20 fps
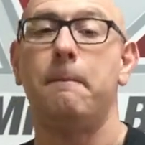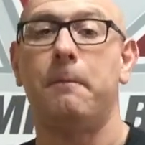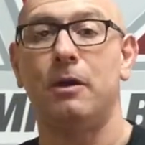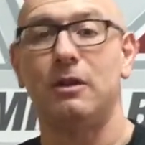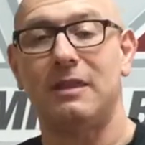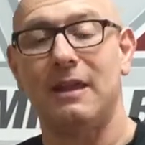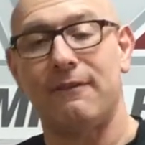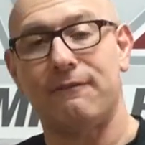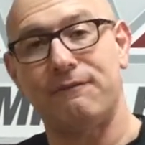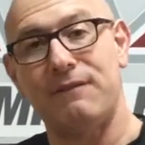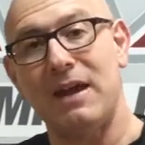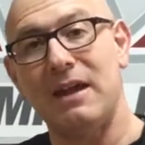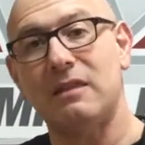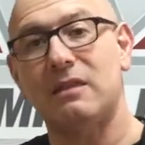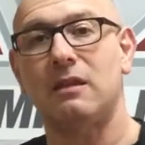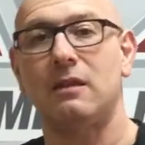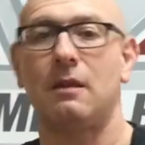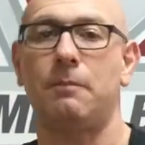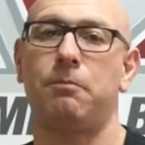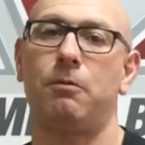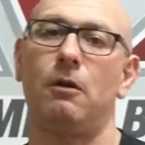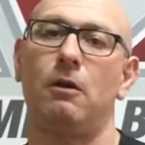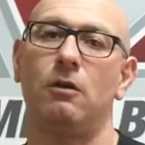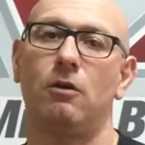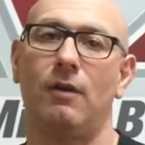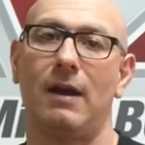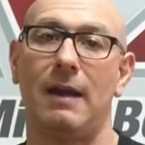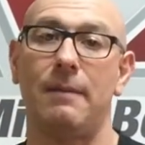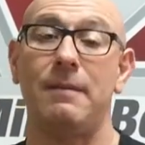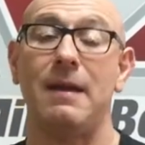put their faith in the
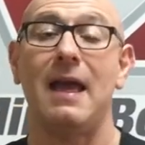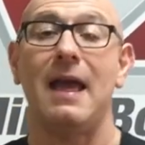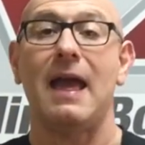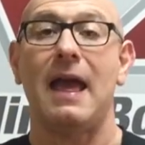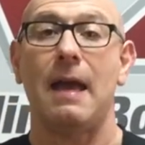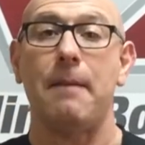program,